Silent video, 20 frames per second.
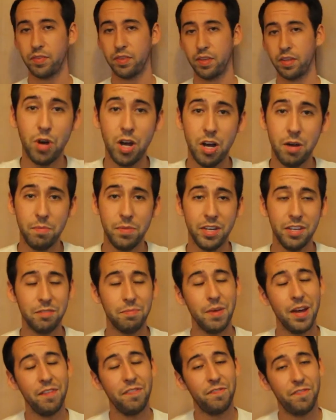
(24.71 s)
Rum is
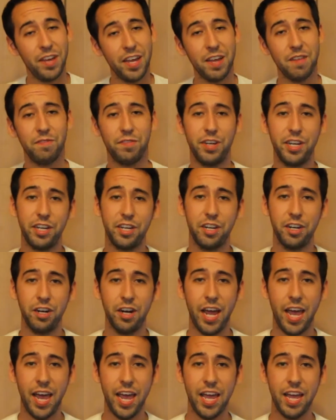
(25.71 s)
my fave
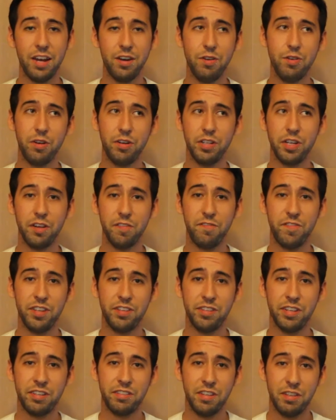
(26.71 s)
liquor, and nuclear
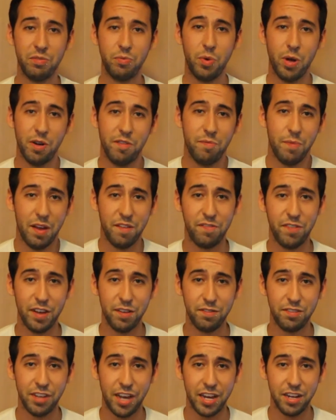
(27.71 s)
physics is one of my
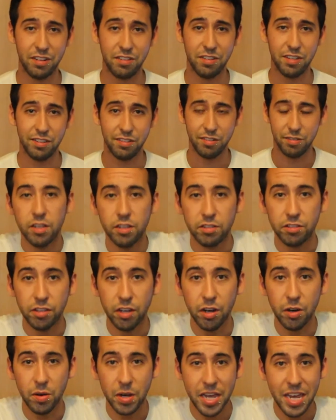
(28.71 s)
fave sciences.
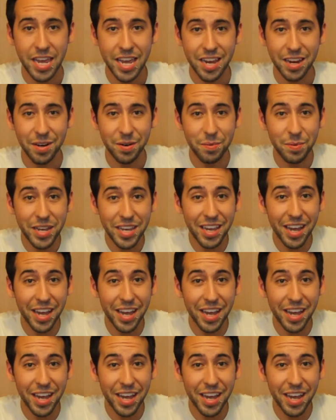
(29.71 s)
So here we